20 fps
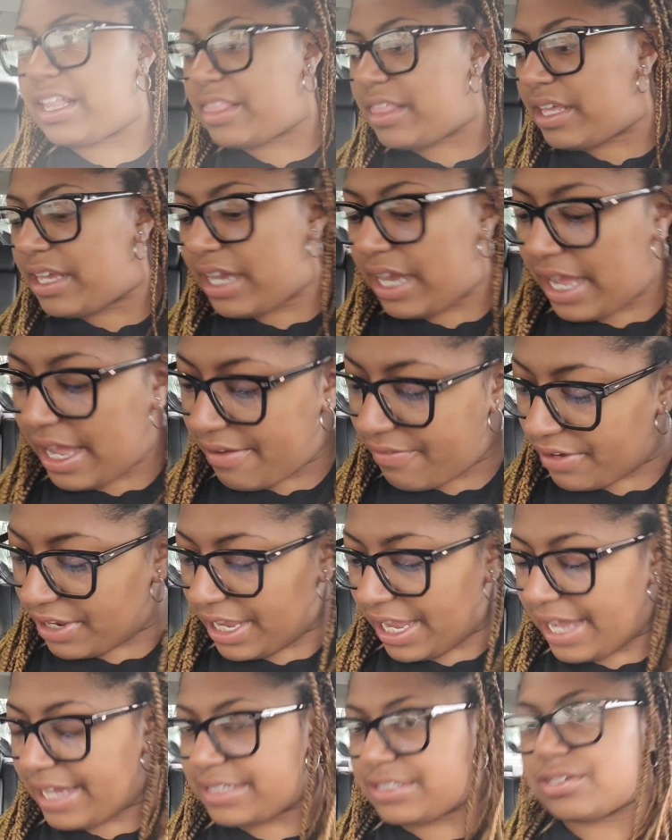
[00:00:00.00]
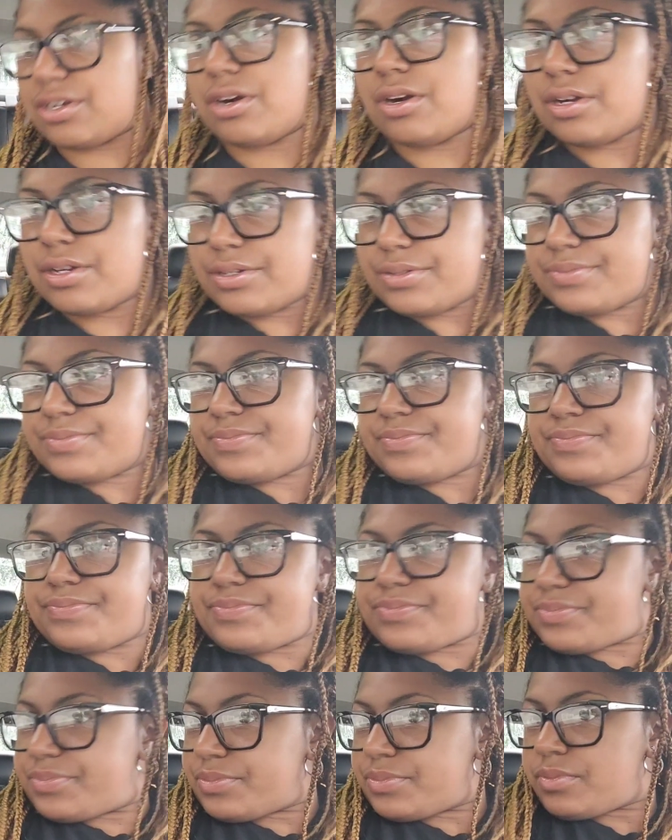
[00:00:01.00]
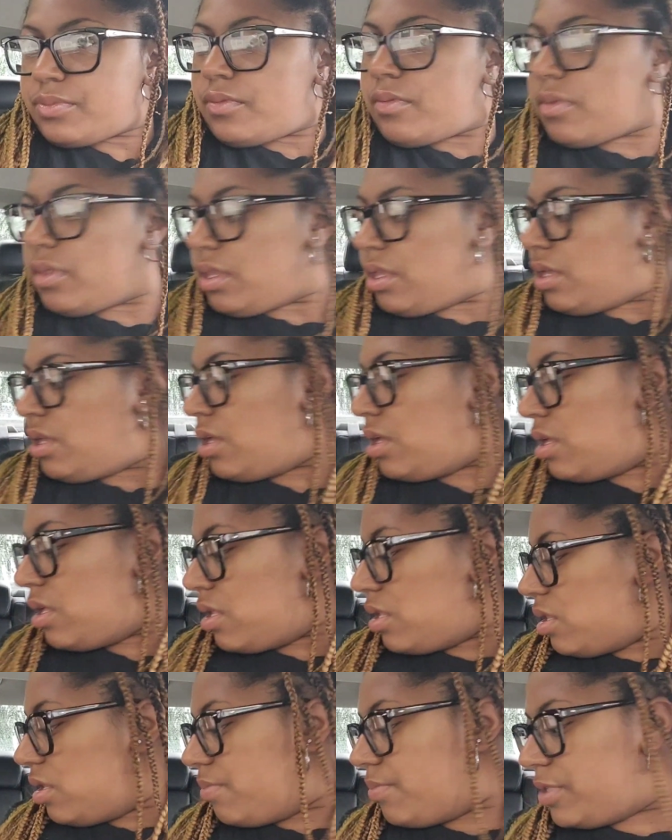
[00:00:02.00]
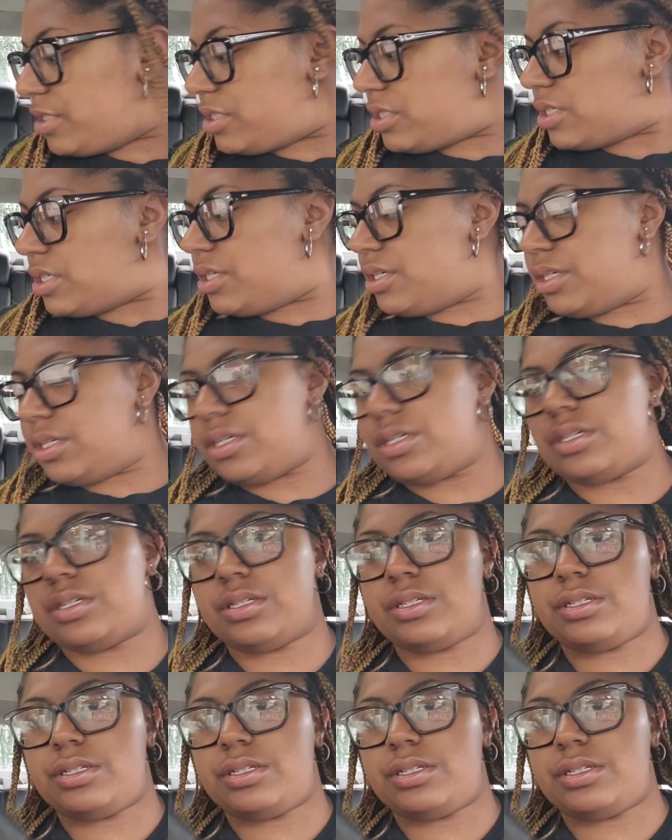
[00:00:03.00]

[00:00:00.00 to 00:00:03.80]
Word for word: think I have a gas card. Let me see.